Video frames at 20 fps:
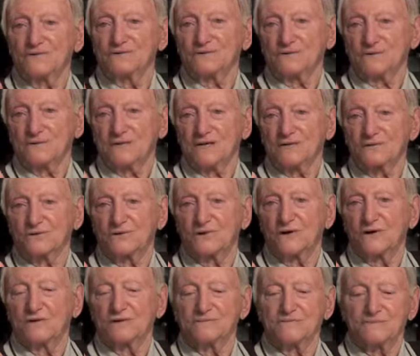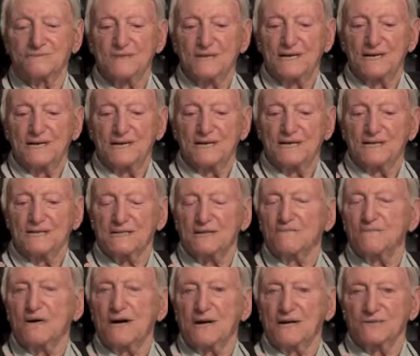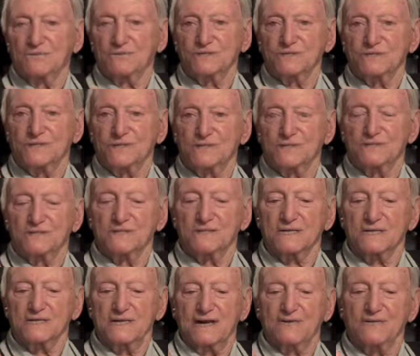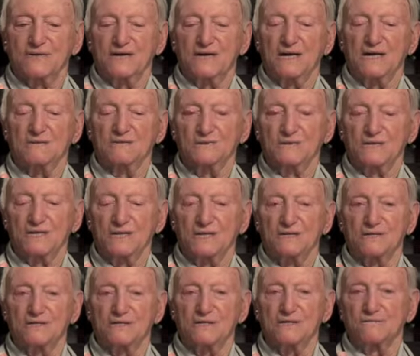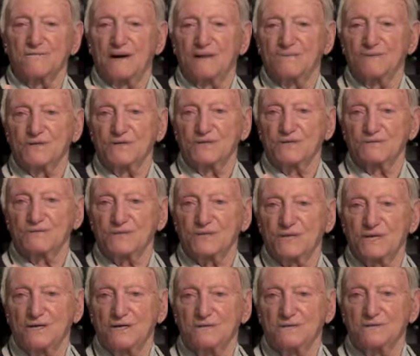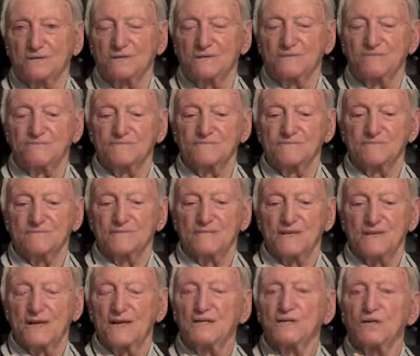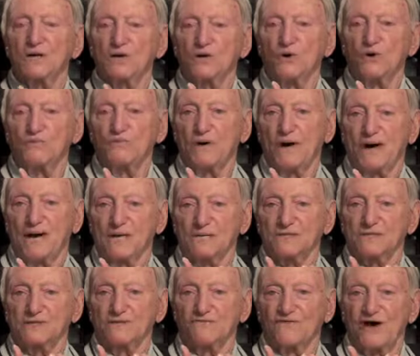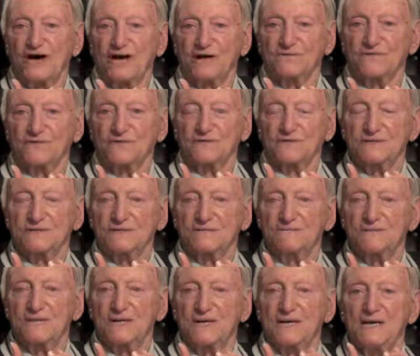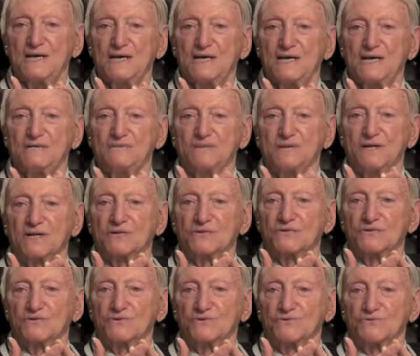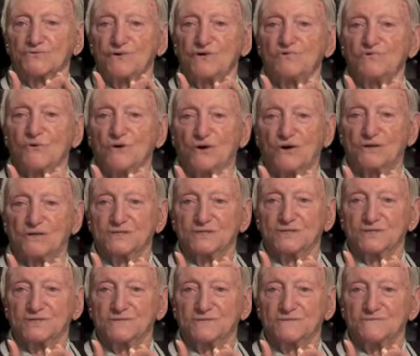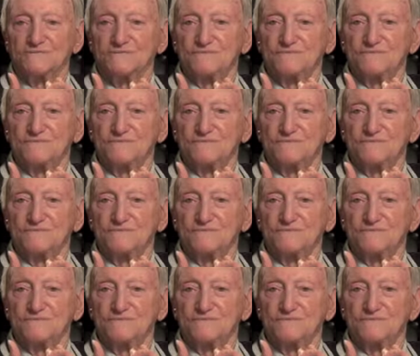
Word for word: and who's not gone. The pilot was killed, navigator was killed, the bombardier was killed. The co-pilot survived. He's been through three wars,